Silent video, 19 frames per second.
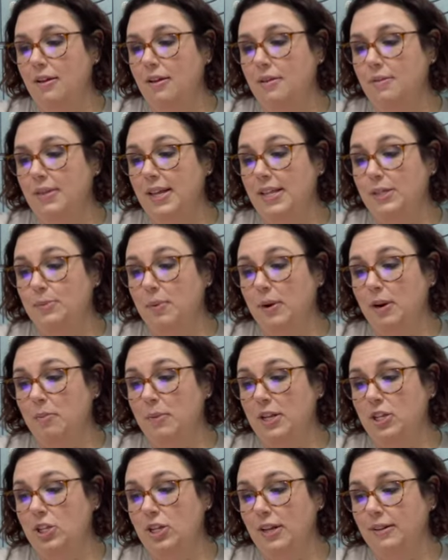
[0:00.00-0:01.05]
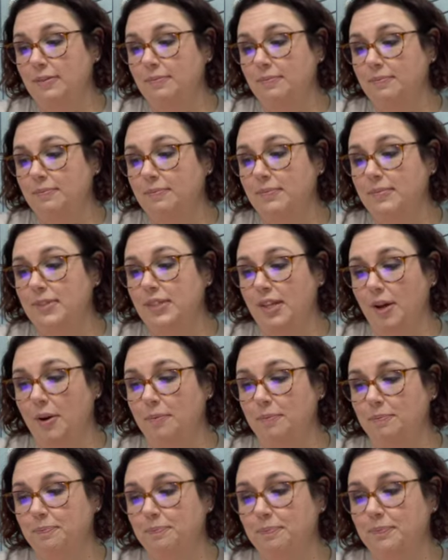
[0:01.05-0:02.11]
That's pretty much it. So
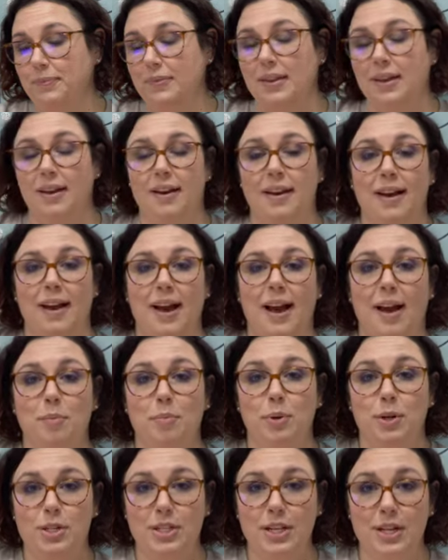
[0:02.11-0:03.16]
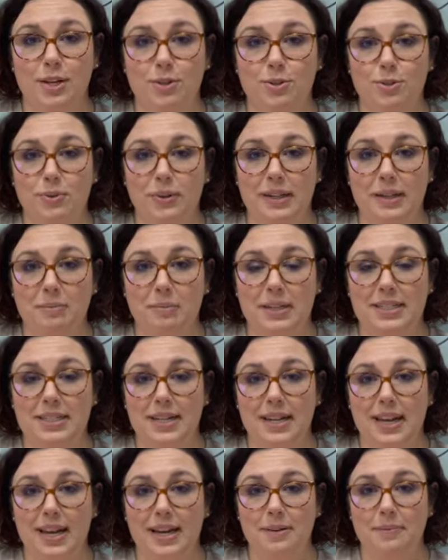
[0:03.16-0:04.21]
I appreciate you joining me
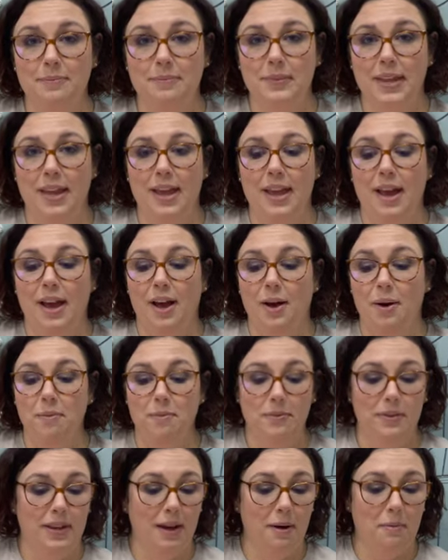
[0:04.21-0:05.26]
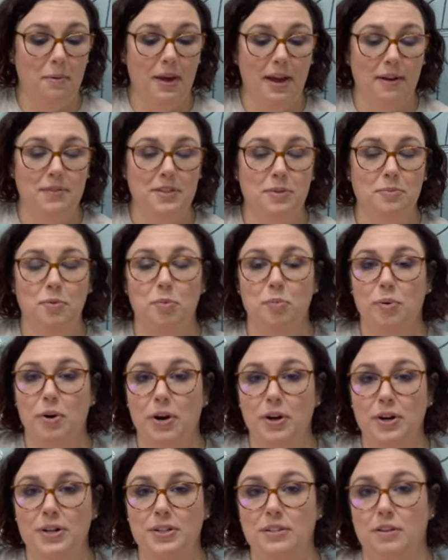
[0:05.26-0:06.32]
today. Hopefully I will have some more
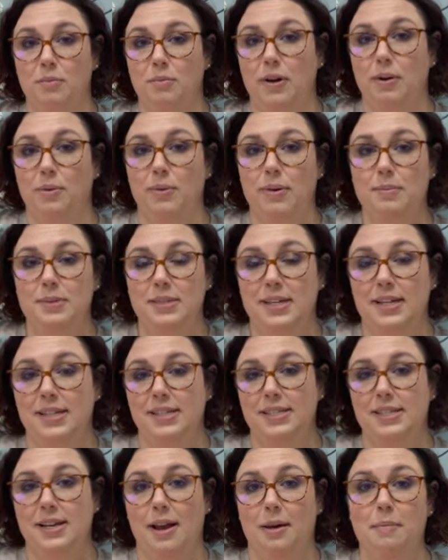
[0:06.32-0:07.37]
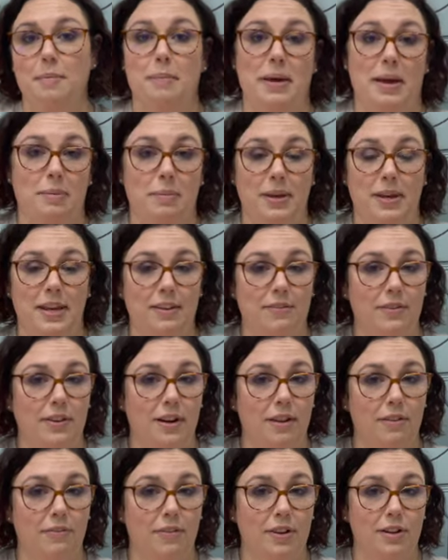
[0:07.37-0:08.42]
progress on my WIPs next time, maybe even
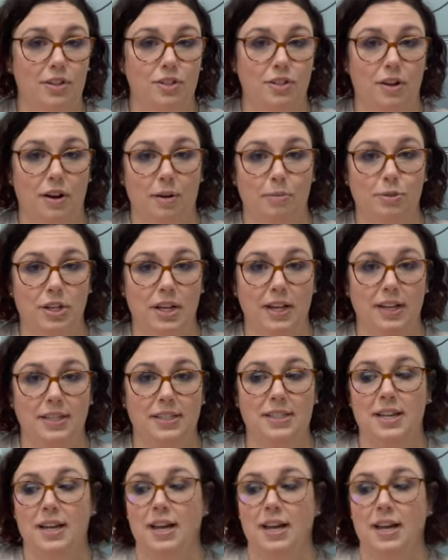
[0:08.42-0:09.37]
a finished object.